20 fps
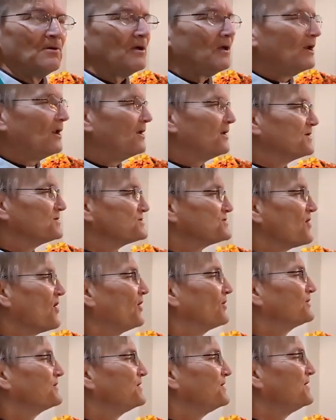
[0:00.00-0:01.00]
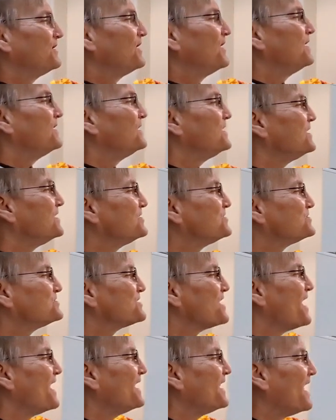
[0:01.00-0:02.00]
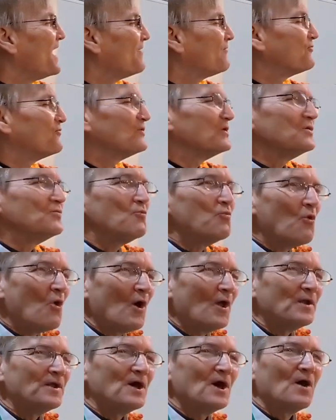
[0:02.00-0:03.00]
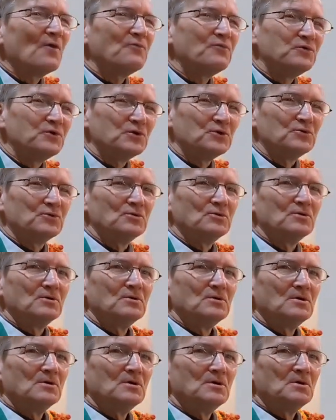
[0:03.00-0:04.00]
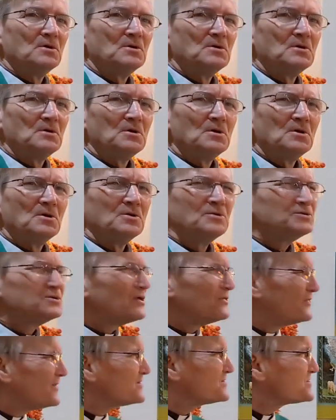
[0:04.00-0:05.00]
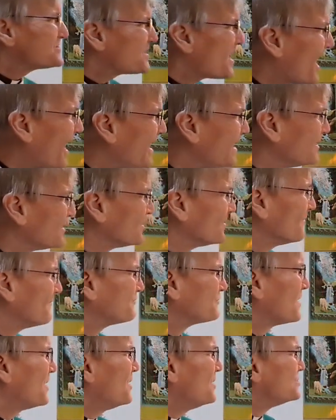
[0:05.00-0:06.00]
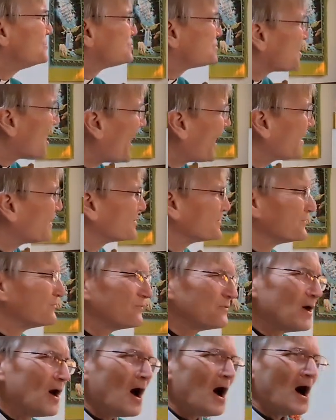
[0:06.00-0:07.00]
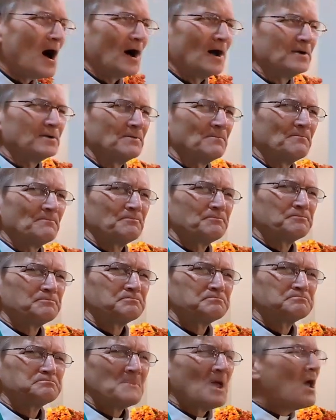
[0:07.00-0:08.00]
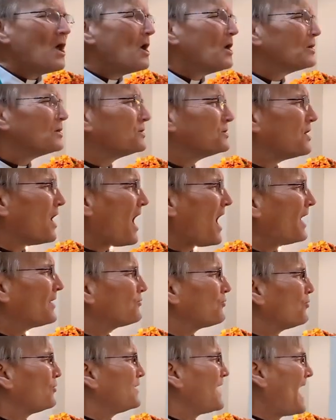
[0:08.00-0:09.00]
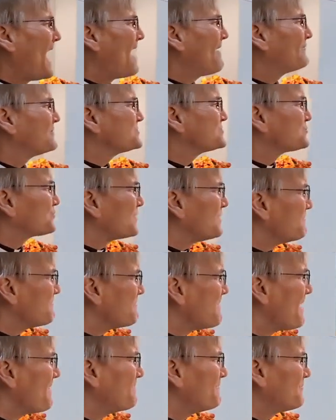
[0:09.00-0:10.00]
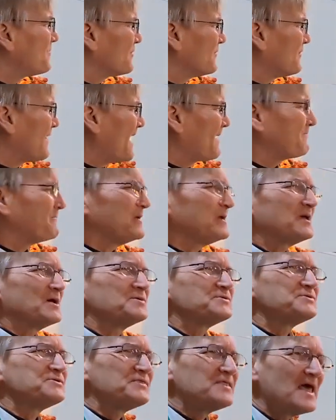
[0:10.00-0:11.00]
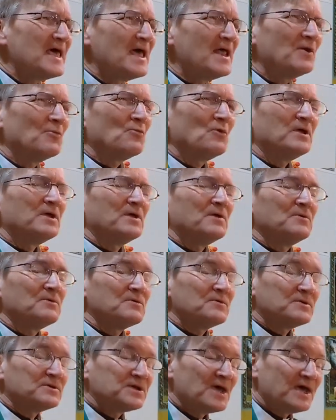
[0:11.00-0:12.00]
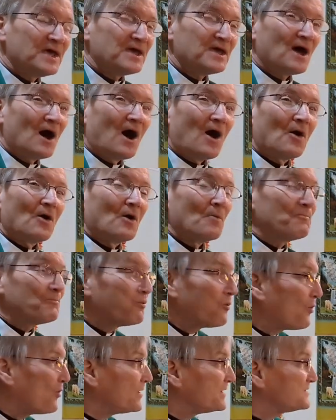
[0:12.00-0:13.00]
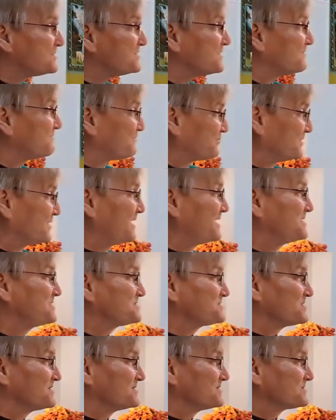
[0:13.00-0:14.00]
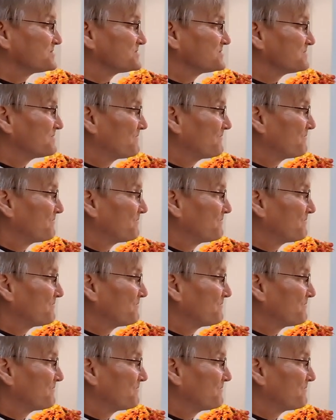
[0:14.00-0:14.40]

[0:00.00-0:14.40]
and in exalting each and every one of you to this title, child of God. God would have us remember that, because then we take our appointed places,